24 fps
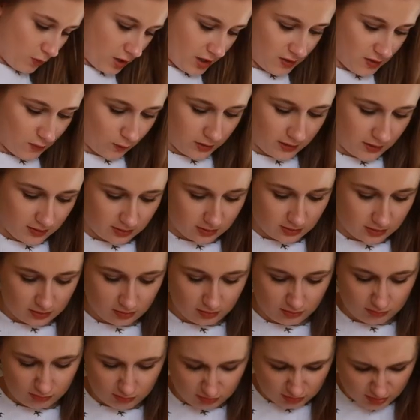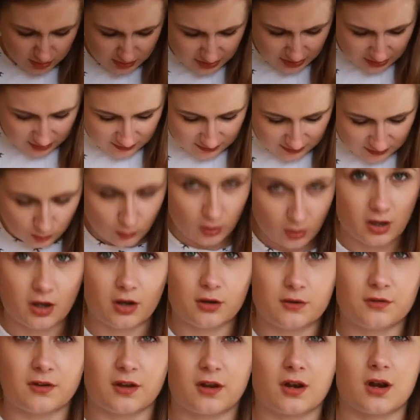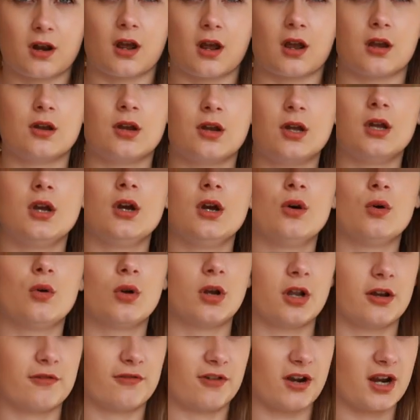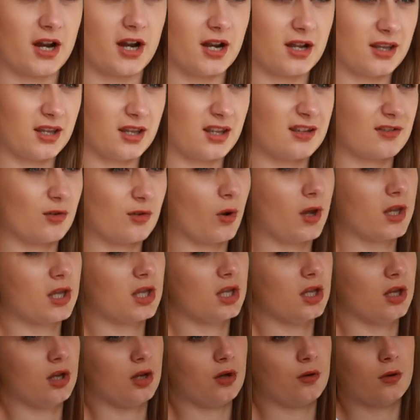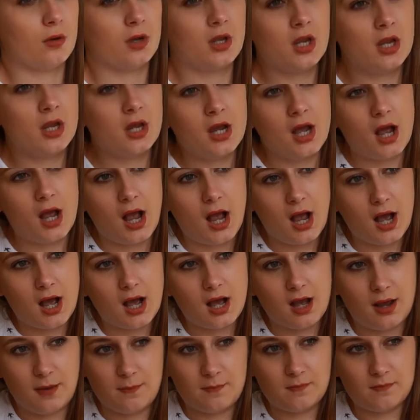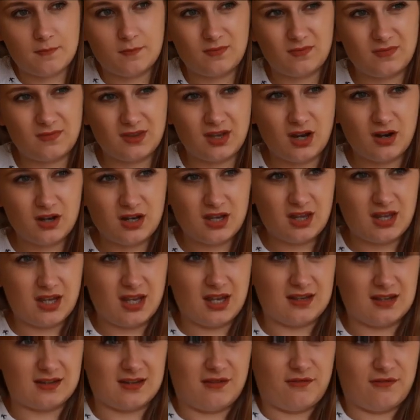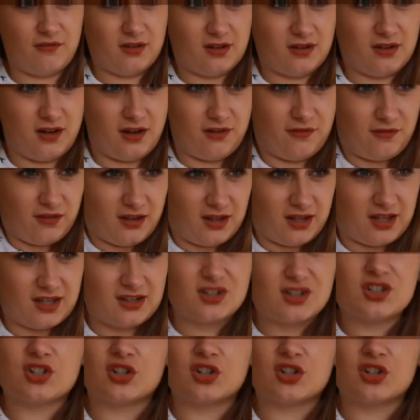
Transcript: white with, I think it's swallows, I don't know, all over it. I think it's quite cute. The only thing is, I feel like it's